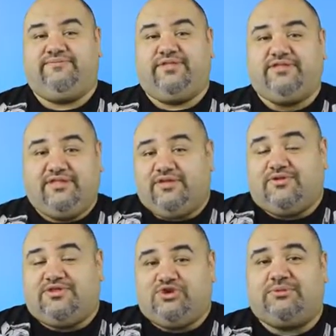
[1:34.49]
This
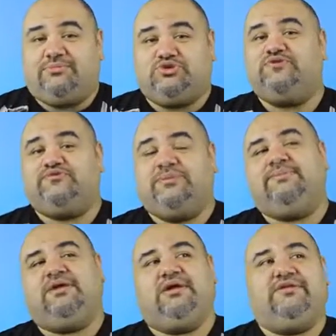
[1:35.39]
is a dream come true for me,
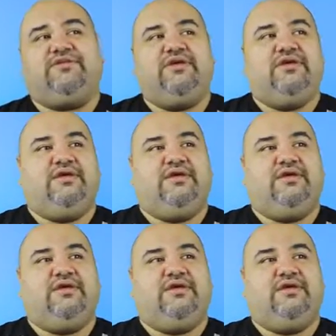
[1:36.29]
because